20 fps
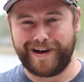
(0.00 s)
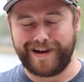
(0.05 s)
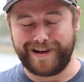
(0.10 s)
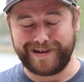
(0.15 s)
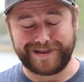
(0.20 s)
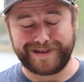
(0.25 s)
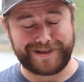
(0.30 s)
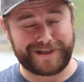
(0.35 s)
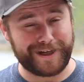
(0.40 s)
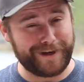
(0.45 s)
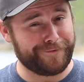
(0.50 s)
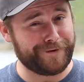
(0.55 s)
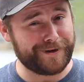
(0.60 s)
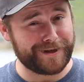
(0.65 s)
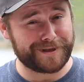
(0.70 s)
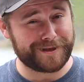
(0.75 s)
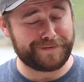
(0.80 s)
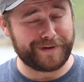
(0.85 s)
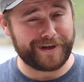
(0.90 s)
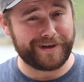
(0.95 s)
it's a different
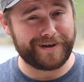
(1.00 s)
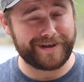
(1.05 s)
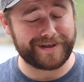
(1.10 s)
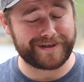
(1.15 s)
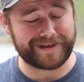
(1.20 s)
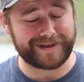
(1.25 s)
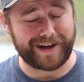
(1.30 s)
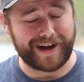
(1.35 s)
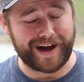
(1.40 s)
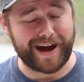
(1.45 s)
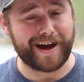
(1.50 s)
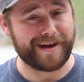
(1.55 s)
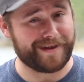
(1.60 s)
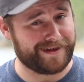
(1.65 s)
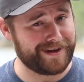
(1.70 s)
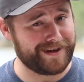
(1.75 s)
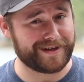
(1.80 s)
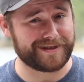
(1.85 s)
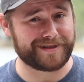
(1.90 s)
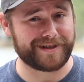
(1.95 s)
experience. I
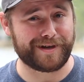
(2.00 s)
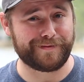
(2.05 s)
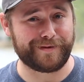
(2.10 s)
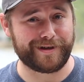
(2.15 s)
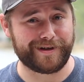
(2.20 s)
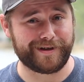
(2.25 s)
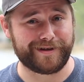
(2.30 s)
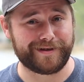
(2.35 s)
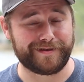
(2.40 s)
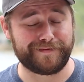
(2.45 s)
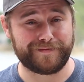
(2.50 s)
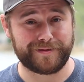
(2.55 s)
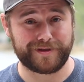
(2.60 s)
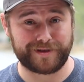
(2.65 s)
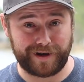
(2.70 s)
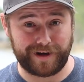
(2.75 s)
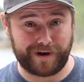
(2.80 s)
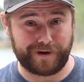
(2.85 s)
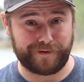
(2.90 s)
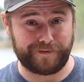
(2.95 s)
think it's going to be good.
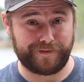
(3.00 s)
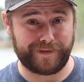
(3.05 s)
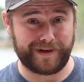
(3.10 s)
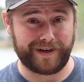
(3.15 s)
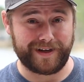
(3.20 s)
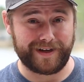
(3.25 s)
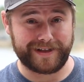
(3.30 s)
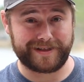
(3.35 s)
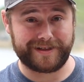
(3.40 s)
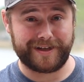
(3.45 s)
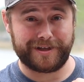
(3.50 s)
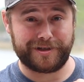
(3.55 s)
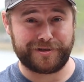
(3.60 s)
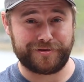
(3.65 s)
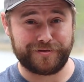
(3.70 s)
So let's get to